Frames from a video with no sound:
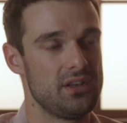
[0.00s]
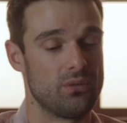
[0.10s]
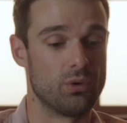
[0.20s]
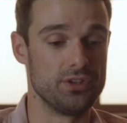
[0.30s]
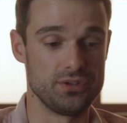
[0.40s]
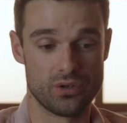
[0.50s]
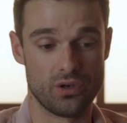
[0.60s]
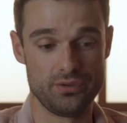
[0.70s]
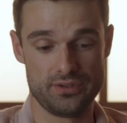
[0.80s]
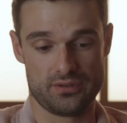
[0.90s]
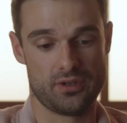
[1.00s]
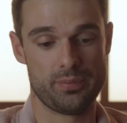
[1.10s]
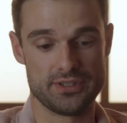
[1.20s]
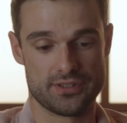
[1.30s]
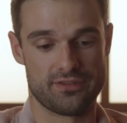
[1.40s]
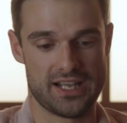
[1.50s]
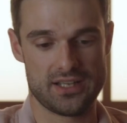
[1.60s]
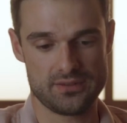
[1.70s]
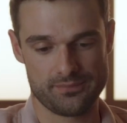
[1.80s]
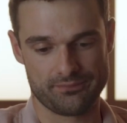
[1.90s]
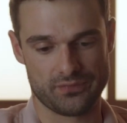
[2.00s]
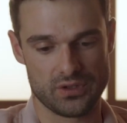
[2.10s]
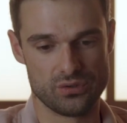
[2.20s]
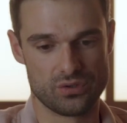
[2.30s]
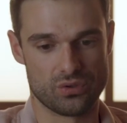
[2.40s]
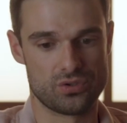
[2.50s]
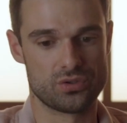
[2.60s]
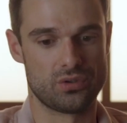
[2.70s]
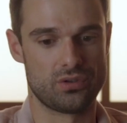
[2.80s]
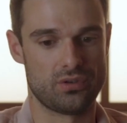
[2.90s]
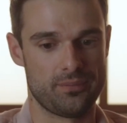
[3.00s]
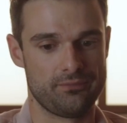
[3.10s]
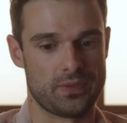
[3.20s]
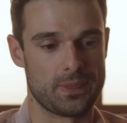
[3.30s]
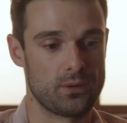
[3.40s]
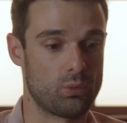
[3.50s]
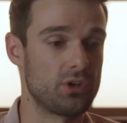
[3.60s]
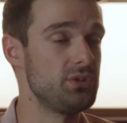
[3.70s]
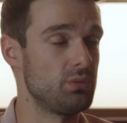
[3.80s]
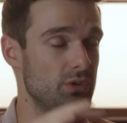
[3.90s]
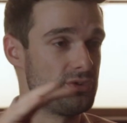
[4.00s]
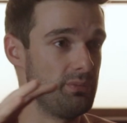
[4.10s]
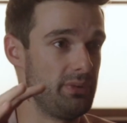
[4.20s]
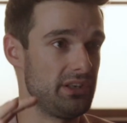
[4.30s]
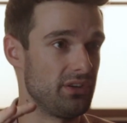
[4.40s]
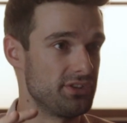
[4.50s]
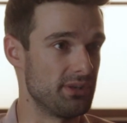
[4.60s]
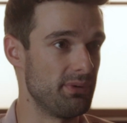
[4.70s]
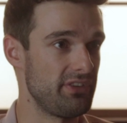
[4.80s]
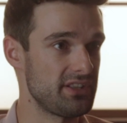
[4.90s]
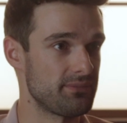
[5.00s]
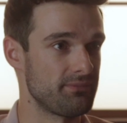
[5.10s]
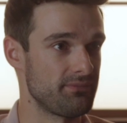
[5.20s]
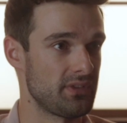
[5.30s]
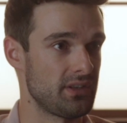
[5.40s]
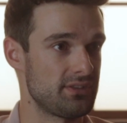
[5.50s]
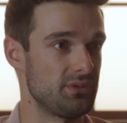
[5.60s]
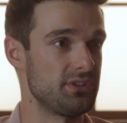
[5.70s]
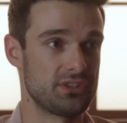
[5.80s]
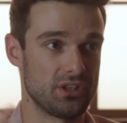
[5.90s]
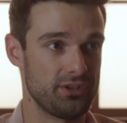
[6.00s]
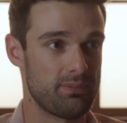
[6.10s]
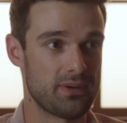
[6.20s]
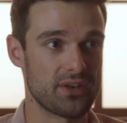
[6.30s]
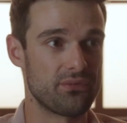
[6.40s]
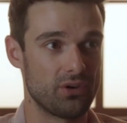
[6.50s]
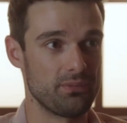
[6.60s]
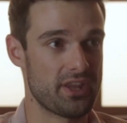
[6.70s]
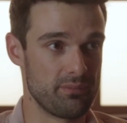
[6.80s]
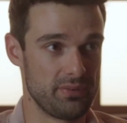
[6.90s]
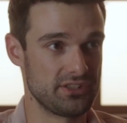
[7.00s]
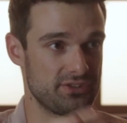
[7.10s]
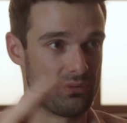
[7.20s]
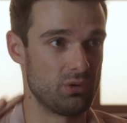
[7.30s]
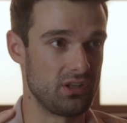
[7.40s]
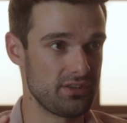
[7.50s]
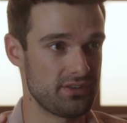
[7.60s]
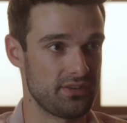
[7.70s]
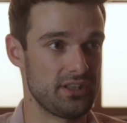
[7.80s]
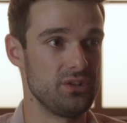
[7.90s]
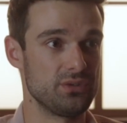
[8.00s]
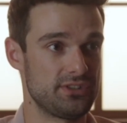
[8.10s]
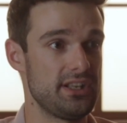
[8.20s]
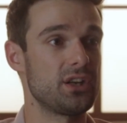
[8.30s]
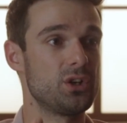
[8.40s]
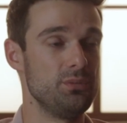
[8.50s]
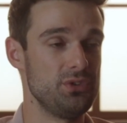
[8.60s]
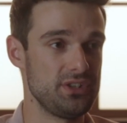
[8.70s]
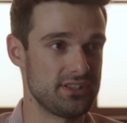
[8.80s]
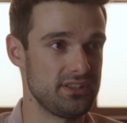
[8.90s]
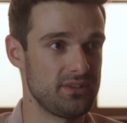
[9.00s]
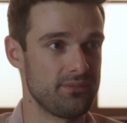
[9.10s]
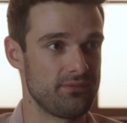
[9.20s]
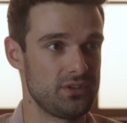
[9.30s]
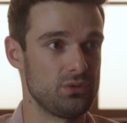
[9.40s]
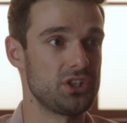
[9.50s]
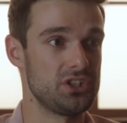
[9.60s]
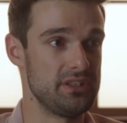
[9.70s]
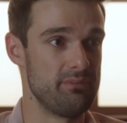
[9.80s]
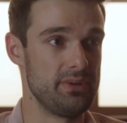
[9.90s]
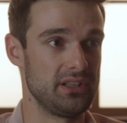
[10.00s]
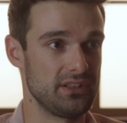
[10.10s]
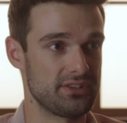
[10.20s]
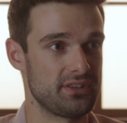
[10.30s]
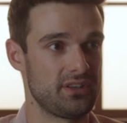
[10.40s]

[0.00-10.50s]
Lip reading: When you own a piece of land, you control what you want to build on top of it. So it's not the platform that builds the world. They use their community to actually build